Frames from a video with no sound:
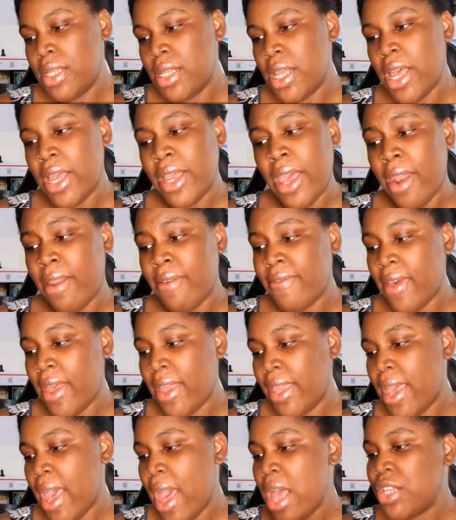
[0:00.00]
I gotta find
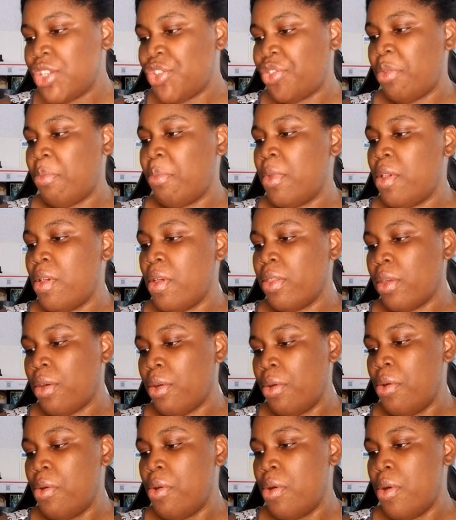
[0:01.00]
cashew milk
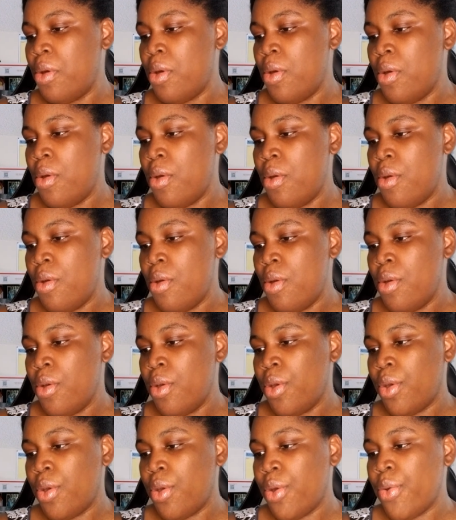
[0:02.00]
though.
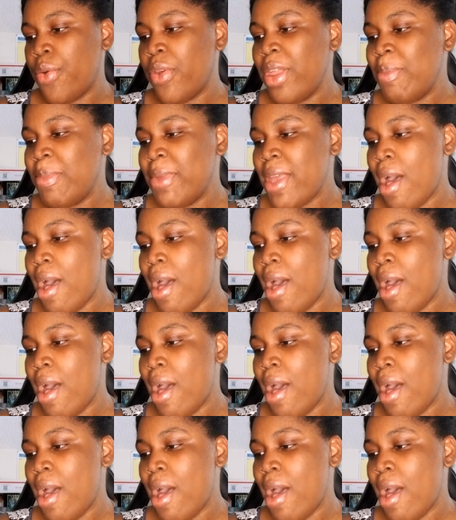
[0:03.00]
Creamy